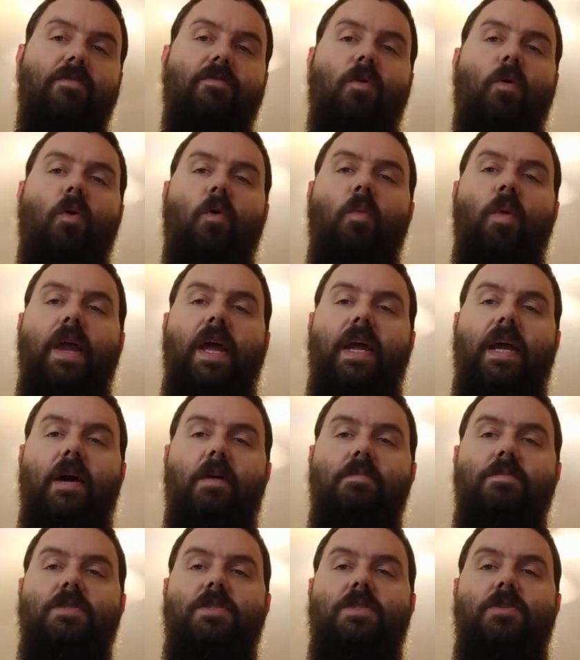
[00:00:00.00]
for when it
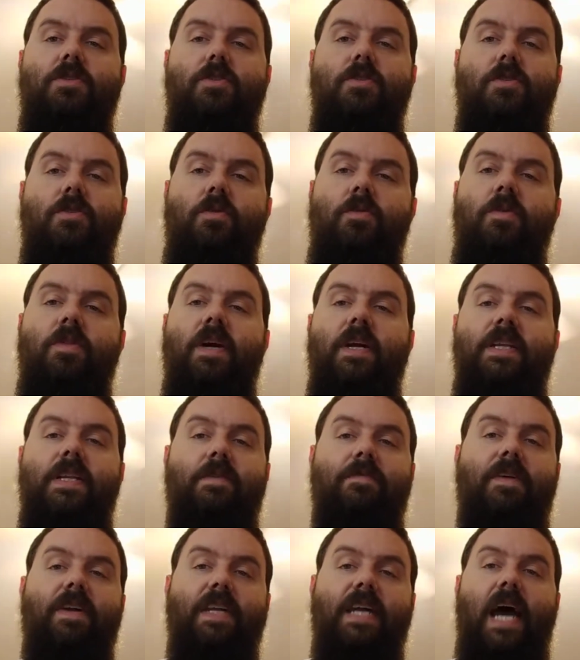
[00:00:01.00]
comes to the
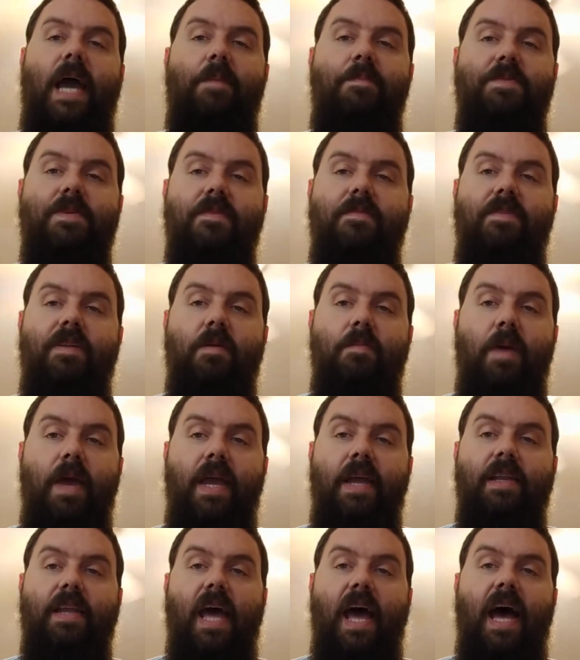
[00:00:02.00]
different types of
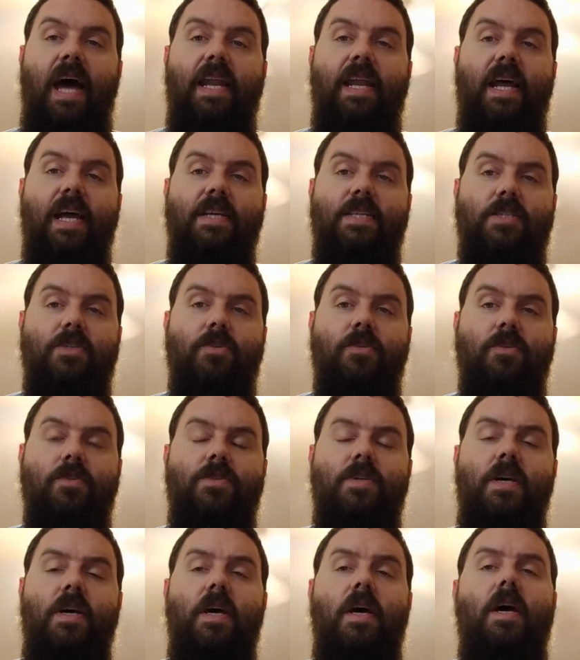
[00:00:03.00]
debate at nationals.